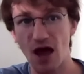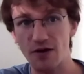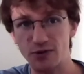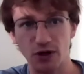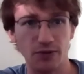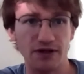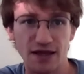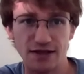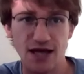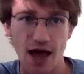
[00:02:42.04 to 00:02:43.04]
I was working with
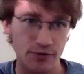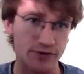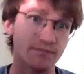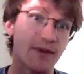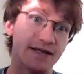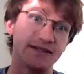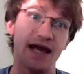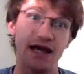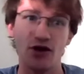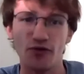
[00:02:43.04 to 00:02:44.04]
at the time, who's my
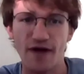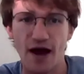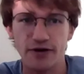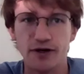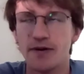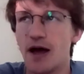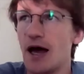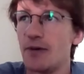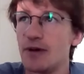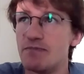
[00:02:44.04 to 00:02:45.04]
today co-founder,
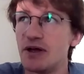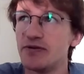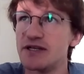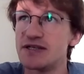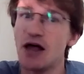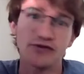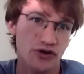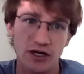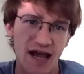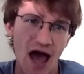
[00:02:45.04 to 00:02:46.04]
uh, we built this health
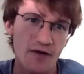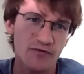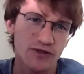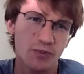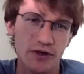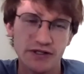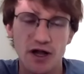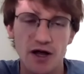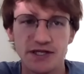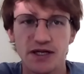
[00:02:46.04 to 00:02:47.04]
screening app for sports
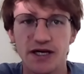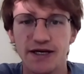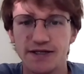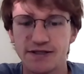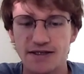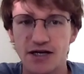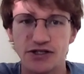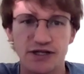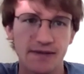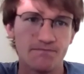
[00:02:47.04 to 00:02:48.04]
clubs and leagues.
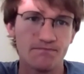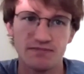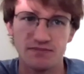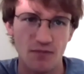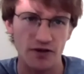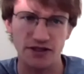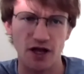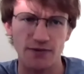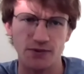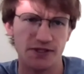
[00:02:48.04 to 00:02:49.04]
Essentially, all these
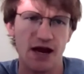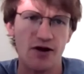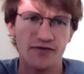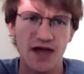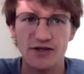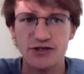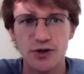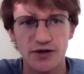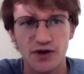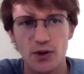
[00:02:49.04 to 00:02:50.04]
clubs were scared of getting
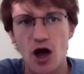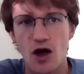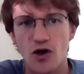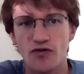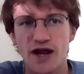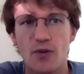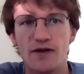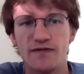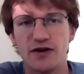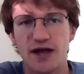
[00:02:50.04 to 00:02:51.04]
sued if anyone caught COVID at
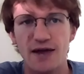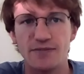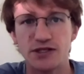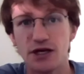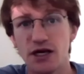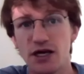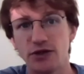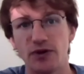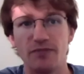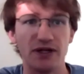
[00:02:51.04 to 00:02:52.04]
one of their games.
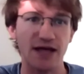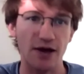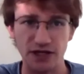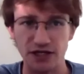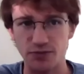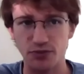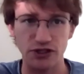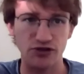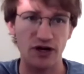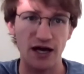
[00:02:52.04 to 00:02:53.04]
So we built out this
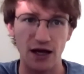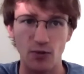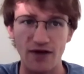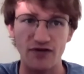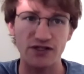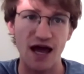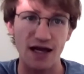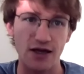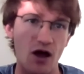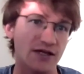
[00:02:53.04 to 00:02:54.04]
pre-screening, waiver
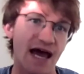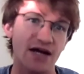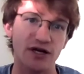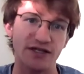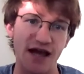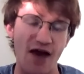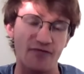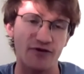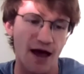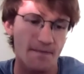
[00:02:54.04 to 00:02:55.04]
signing, contact tracing app
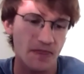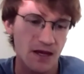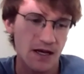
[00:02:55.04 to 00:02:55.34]
for them.